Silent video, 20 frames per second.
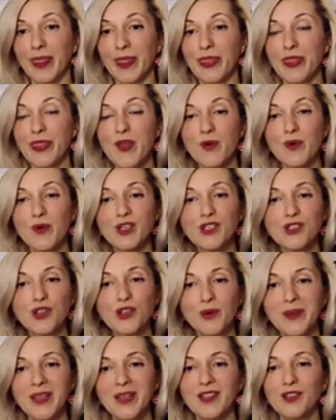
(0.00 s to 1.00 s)
There were
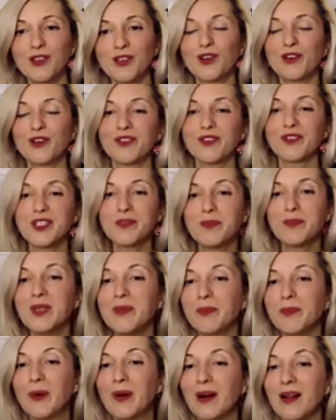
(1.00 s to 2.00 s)
so many nervous
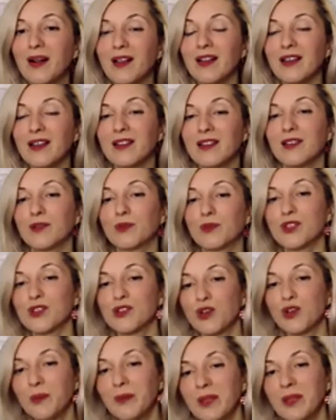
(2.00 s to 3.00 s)
people, and there were
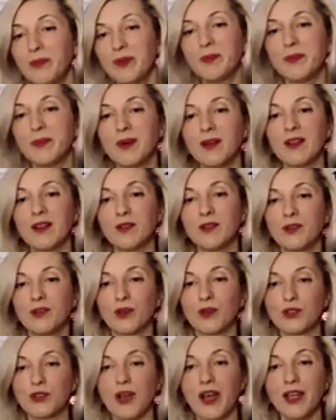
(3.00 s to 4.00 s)
so many people, you
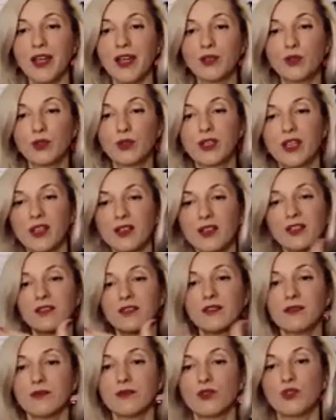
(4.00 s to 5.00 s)
know, trying
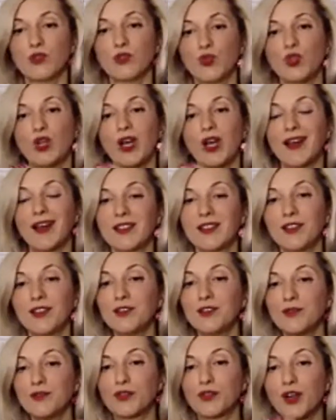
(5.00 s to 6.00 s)
to cut
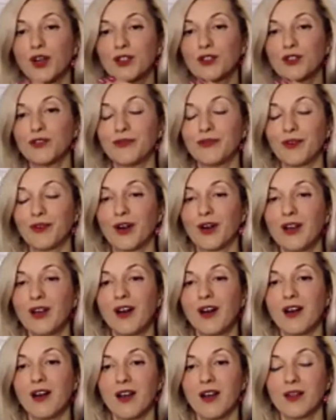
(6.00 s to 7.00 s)
in front of our
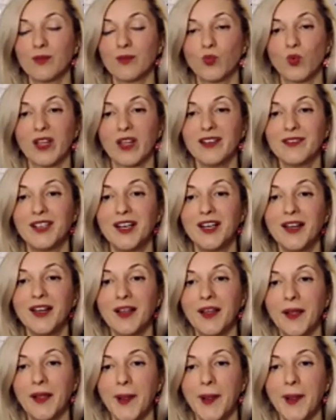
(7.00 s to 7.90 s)
car and whatever.